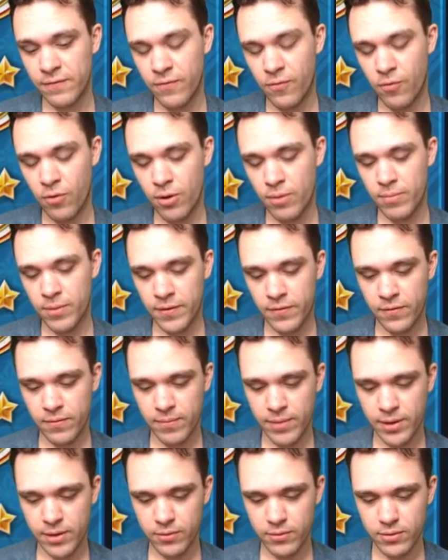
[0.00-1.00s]
for a buffer
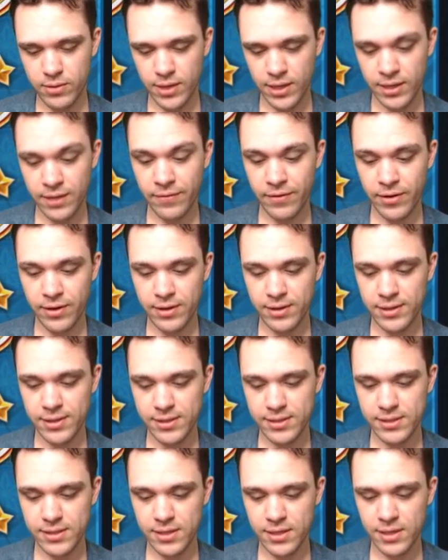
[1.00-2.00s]
medal at the very
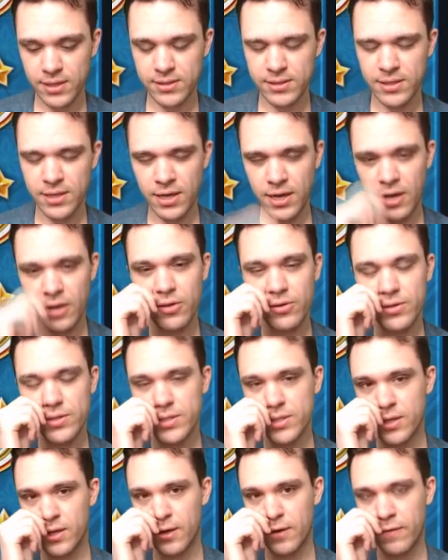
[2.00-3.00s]
least, because the other
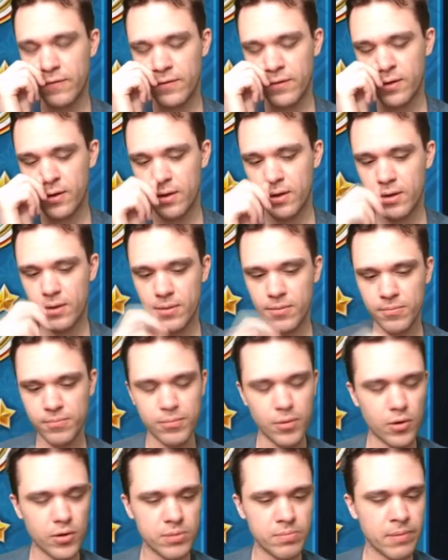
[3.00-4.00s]
stuff,
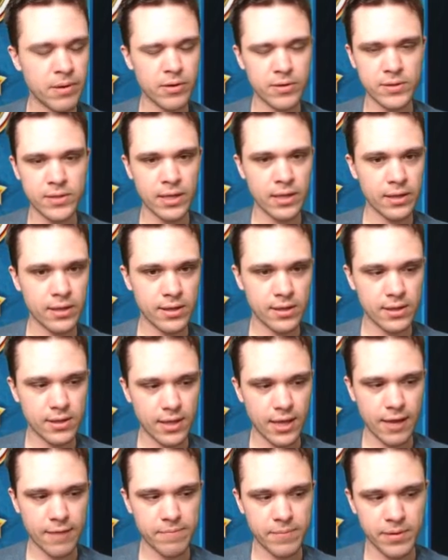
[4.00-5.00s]
most medals that
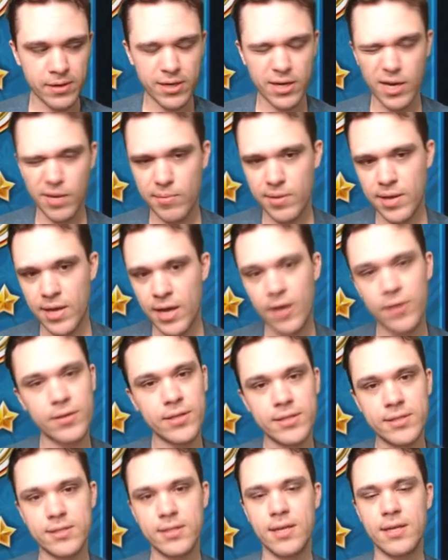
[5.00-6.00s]
have been coming out
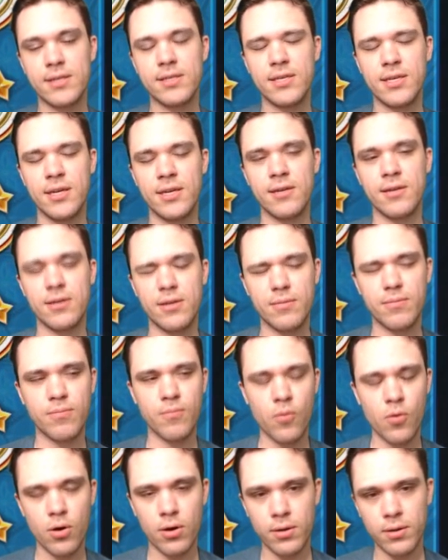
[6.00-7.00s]
these days can
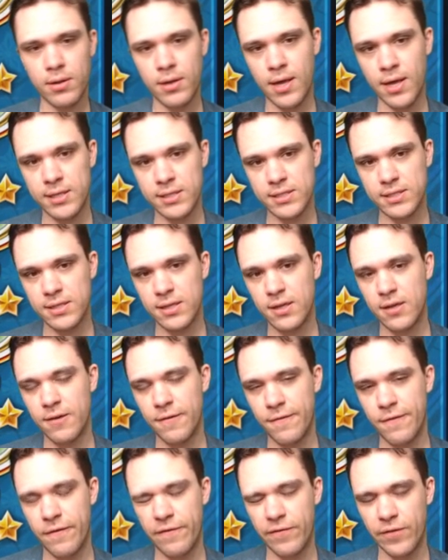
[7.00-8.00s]
more or less
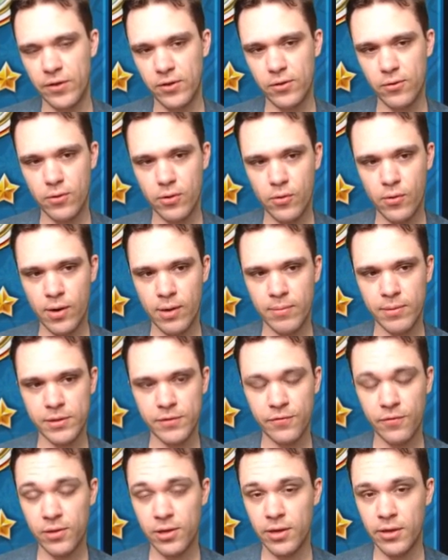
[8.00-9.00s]
fulfill the
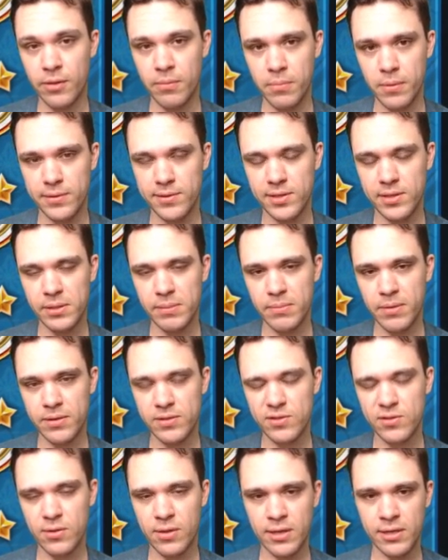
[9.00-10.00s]
requirements for the other buffs and
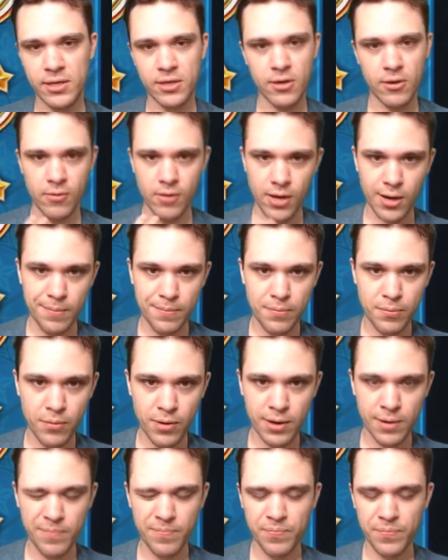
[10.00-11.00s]
debuffs. So like, you know,
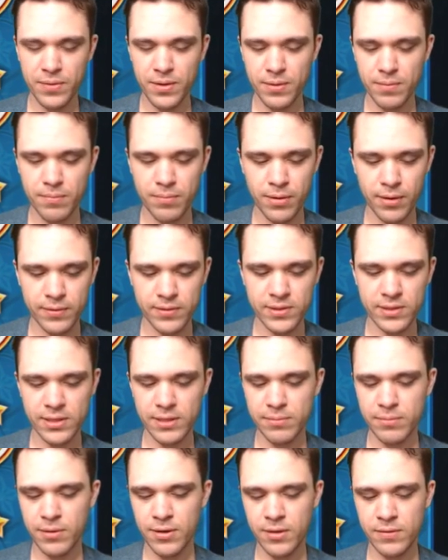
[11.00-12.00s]
upright buffs and
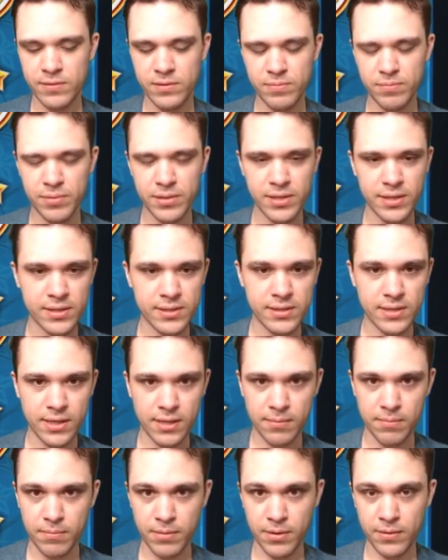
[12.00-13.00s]
debuffs,
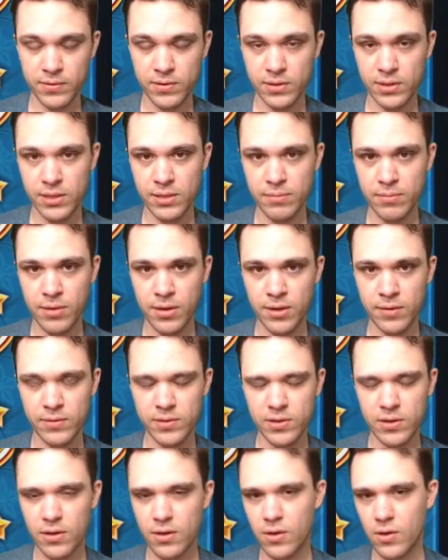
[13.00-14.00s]
PSM buffs and
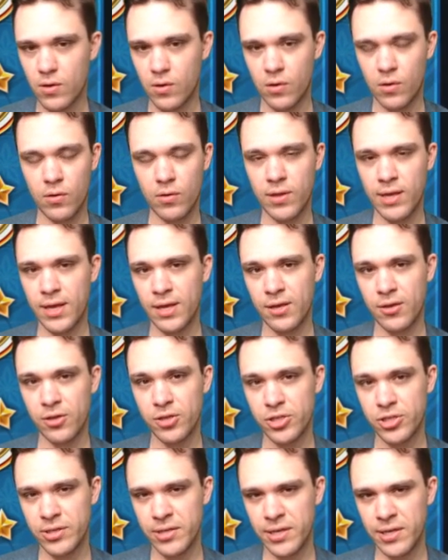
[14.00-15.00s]
debuffs, all that
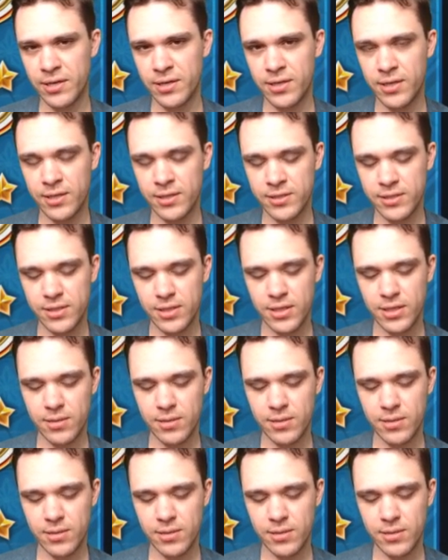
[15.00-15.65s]
good shenanigans.